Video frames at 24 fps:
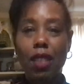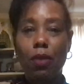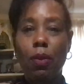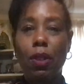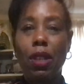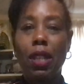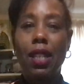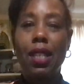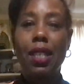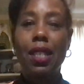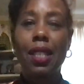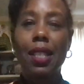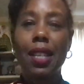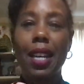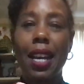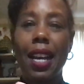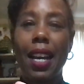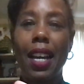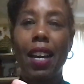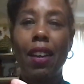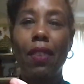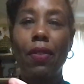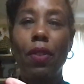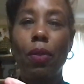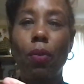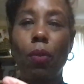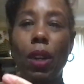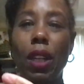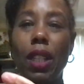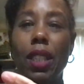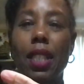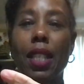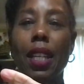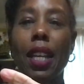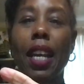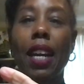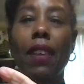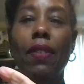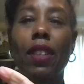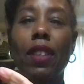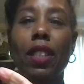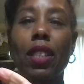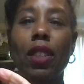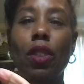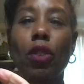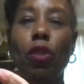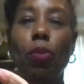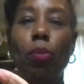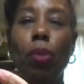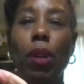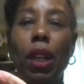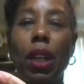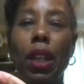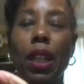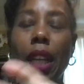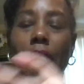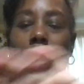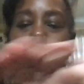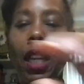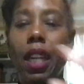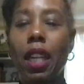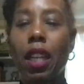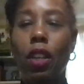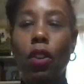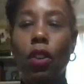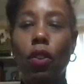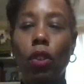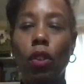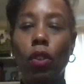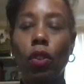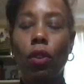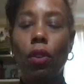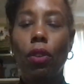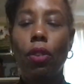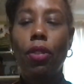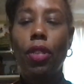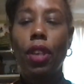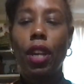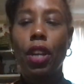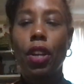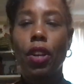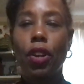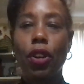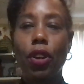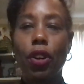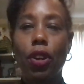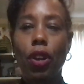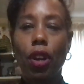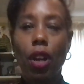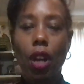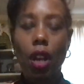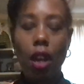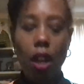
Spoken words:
ones. I have the ones that have this little button head and they're a little thinner.